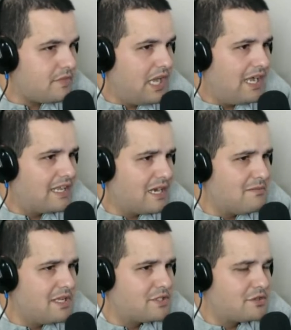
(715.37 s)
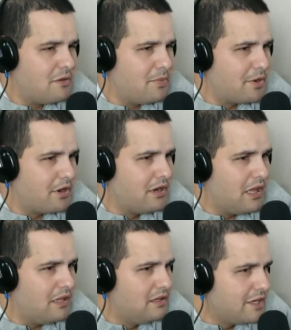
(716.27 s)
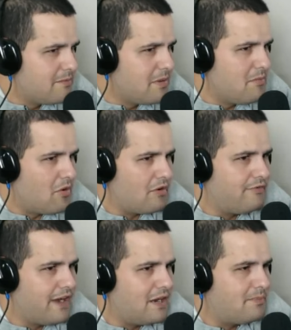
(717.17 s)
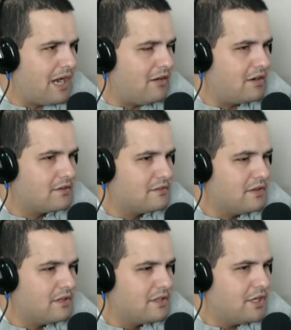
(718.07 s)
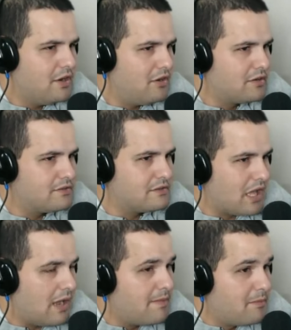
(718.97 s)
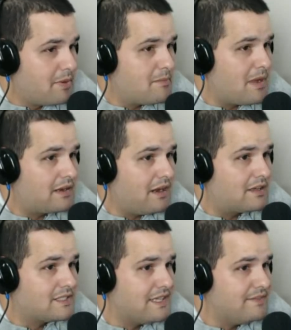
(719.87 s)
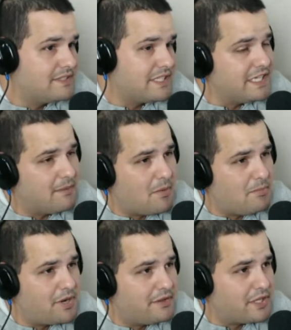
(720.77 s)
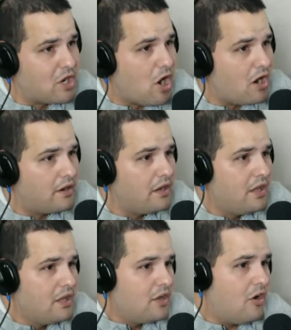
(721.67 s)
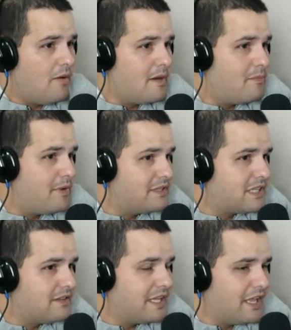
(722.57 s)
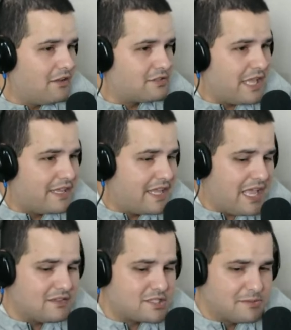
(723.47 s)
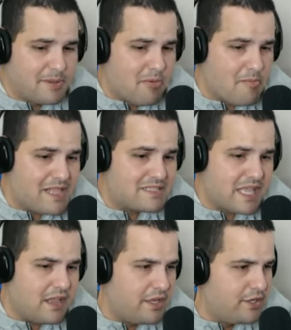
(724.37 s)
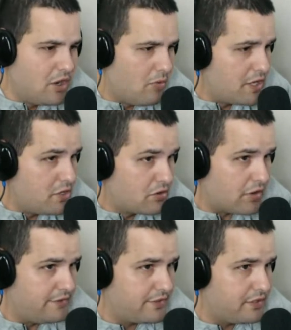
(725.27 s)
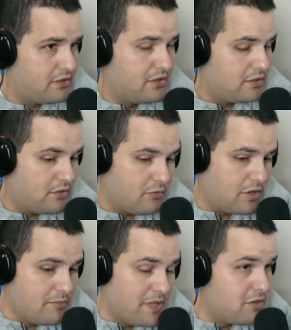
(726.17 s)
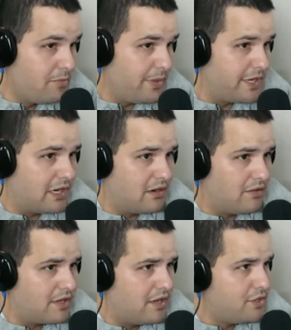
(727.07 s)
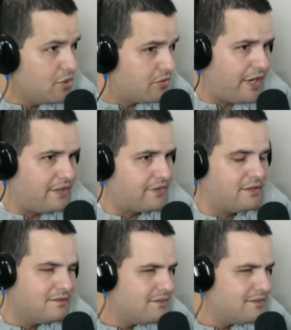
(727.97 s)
I kind of made sure I brought a, a little bit more of firepower you know i'm gonna my glock 17 i'm gonna put it in the car or i'm gonna bring something else again some people may say hey you know what you crazy what do you mean you're bringing another gun you crazy